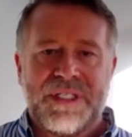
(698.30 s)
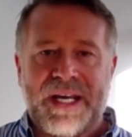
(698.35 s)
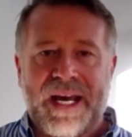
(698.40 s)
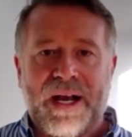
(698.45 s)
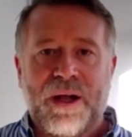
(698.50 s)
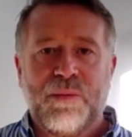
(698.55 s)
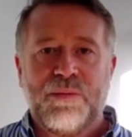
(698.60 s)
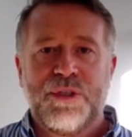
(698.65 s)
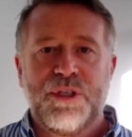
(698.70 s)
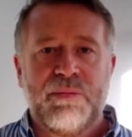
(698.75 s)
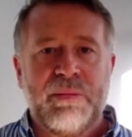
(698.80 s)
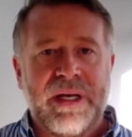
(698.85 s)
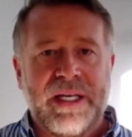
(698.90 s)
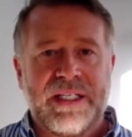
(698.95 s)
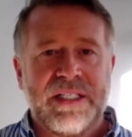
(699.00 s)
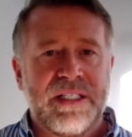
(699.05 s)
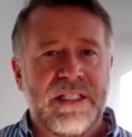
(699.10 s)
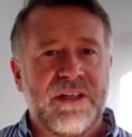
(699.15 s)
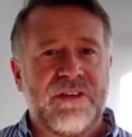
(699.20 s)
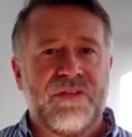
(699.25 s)
help to make
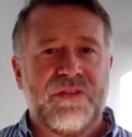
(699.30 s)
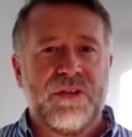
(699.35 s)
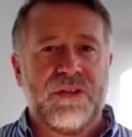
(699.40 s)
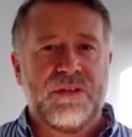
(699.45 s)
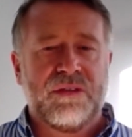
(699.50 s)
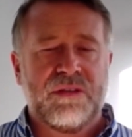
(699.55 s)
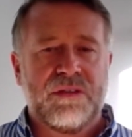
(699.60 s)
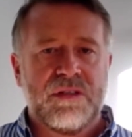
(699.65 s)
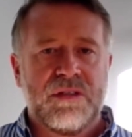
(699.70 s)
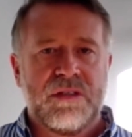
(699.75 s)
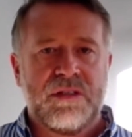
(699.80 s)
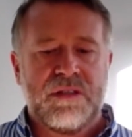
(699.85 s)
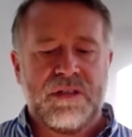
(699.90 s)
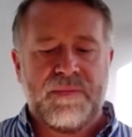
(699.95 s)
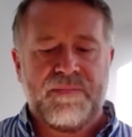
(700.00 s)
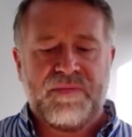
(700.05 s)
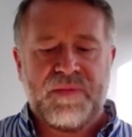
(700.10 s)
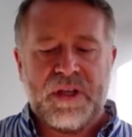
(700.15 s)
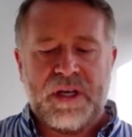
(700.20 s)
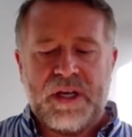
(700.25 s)
a difference.
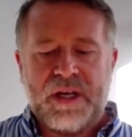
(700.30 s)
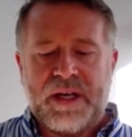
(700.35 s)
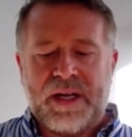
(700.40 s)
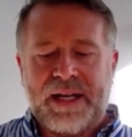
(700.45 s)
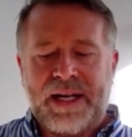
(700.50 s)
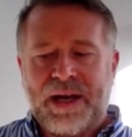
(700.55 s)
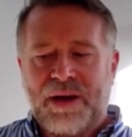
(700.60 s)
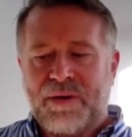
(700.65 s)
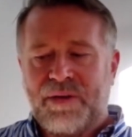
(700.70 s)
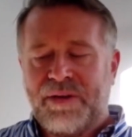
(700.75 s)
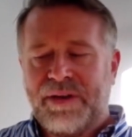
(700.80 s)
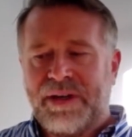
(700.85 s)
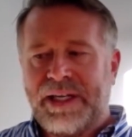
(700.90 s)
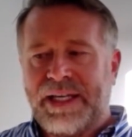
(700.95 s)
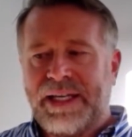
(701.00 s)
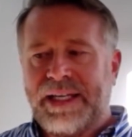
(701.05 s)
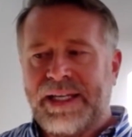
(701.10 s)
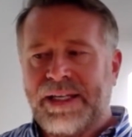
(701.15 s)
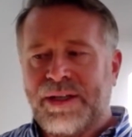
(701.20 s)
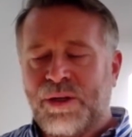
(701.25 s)
Now,
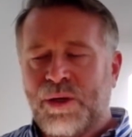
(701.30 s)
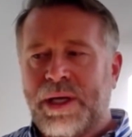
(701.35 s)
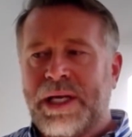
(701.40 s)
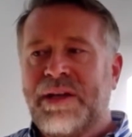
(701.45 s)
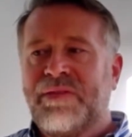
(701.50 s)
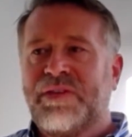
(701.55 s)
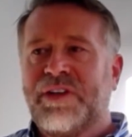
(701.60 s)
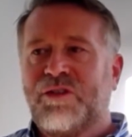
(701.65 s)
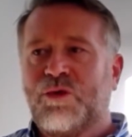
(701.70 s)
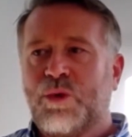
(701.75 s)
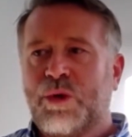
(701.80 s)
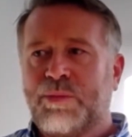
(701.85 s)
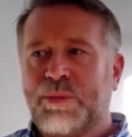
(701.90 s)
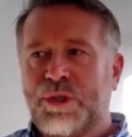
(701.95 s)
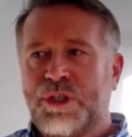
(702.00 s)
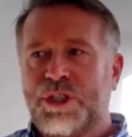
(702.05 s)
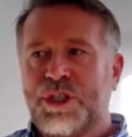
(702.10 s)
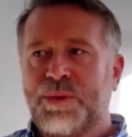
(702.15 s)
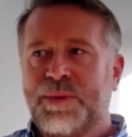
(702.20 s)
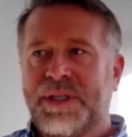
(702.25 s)
even if we're
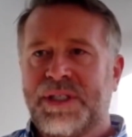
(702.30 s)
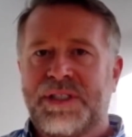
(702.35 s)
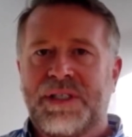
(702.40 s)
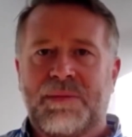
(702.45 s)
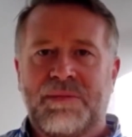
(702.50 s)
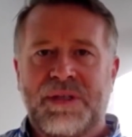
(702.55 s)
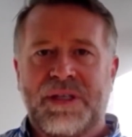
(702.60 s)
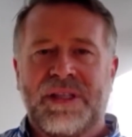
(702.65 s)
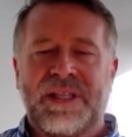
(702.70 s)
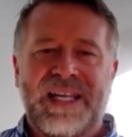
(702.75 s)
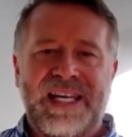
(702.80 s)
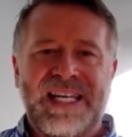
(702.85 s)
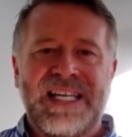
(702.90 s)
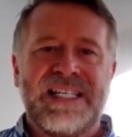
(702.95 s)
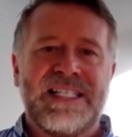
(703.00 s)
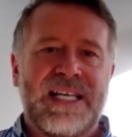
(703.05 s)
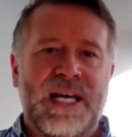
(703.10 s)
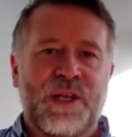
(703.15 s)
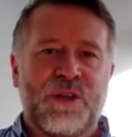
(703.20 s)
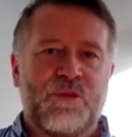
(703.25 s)
pursuing something that
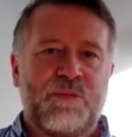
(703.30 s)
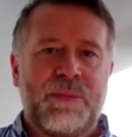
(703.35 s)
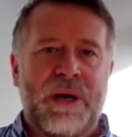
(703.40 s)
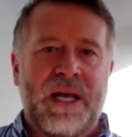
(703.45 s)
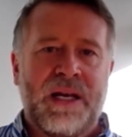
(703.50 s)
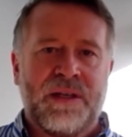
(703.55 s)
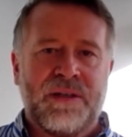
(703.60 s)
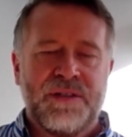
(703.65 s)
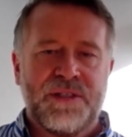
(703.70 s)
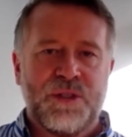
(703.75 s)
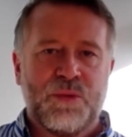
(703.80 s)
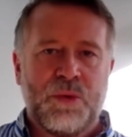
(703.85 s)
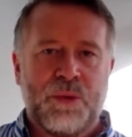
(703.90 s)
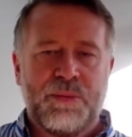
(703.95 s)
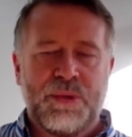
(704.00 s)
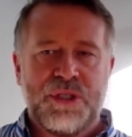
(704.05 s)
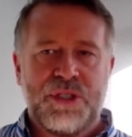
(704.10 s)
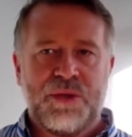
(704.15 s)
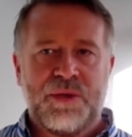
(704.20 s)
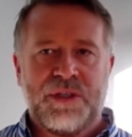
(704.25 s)
is out of balance and we're
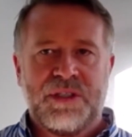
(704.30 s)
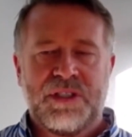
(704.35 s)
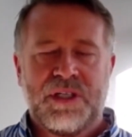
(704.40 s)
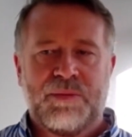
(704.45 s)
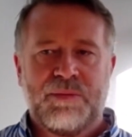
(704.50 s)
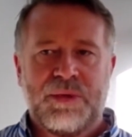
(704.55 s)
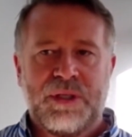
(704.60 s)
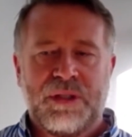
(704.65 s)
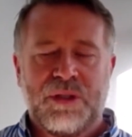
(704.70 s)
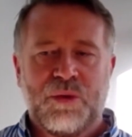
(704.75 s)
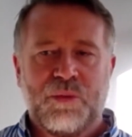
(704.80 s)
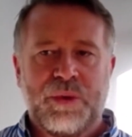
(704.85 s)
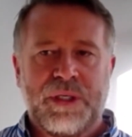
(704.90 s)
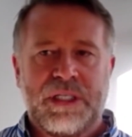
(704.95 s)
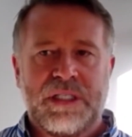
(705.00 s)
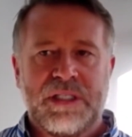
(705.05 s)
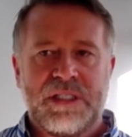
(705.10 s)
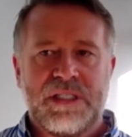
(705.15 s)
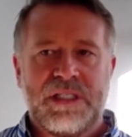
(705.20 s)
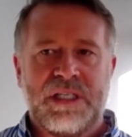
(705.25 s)
pursuing something that we
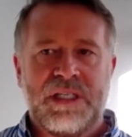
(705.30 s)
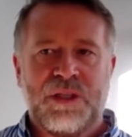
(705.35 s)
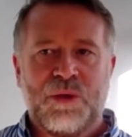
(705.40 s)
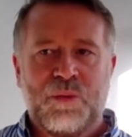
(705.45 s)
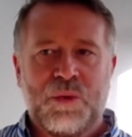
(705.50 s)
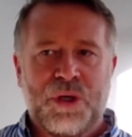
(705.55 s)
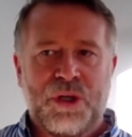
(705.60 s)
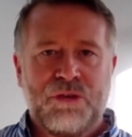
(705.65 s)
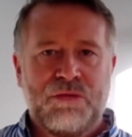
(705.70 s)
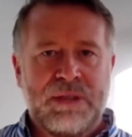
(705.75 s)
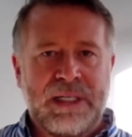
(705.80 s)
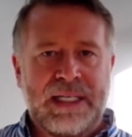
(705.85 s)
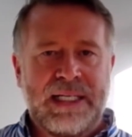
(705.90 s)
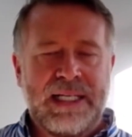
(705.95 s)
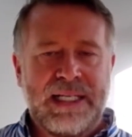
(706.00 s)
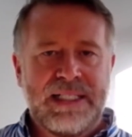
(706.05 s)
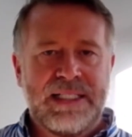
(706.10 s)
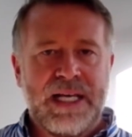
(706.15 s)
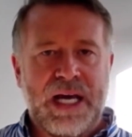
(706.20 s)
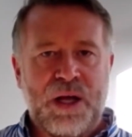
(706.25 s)
can see the world really
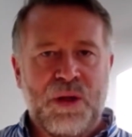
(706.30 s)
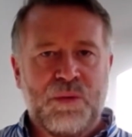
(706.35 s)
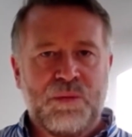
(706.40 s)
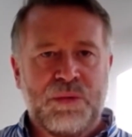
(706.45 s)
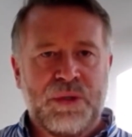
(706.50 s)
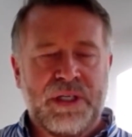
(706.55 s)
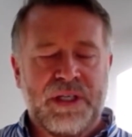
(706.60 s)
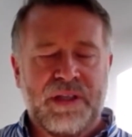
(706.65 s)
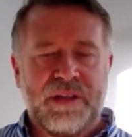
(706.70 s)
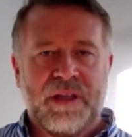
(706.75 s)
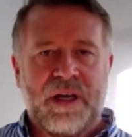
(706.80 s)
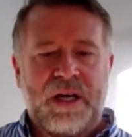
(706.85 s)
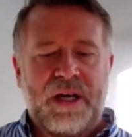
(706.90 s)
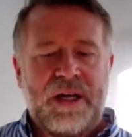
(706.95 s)
needs help with,